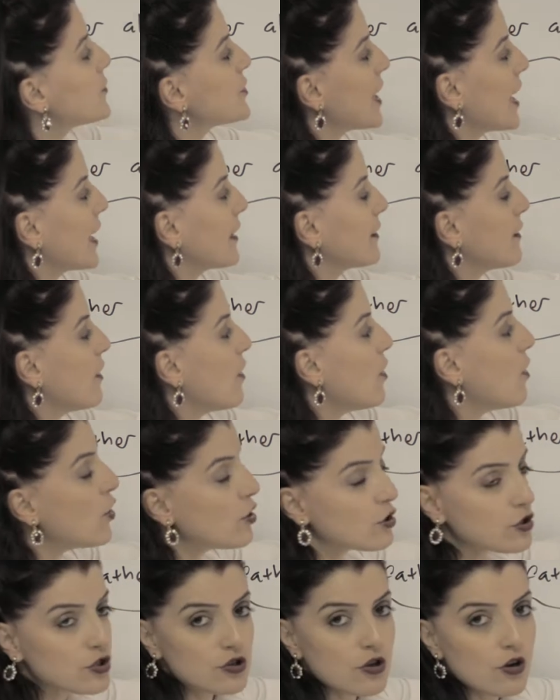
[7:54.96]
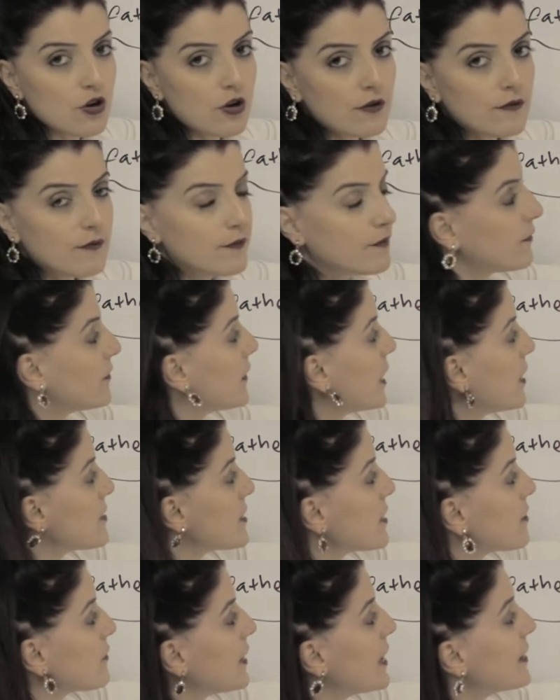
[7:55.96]
object also there's
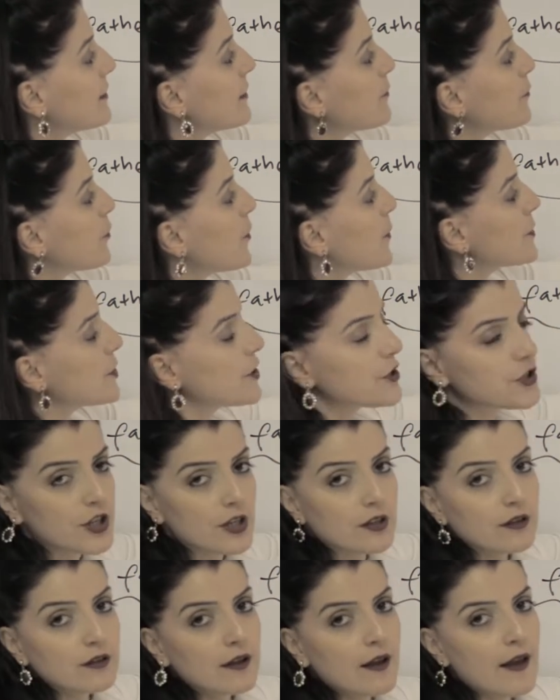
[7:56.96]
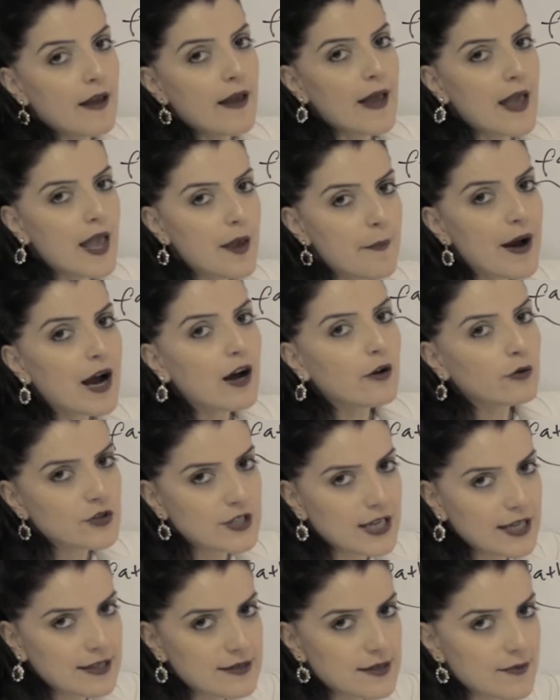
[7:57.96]
a related preposition about
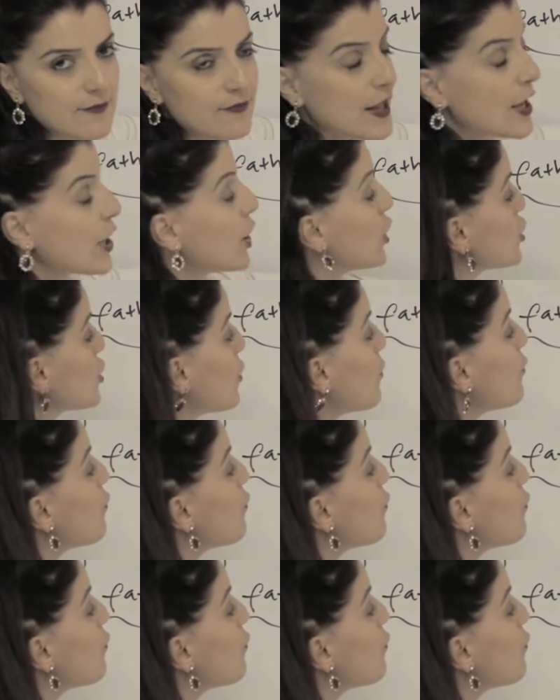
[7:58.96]
it. So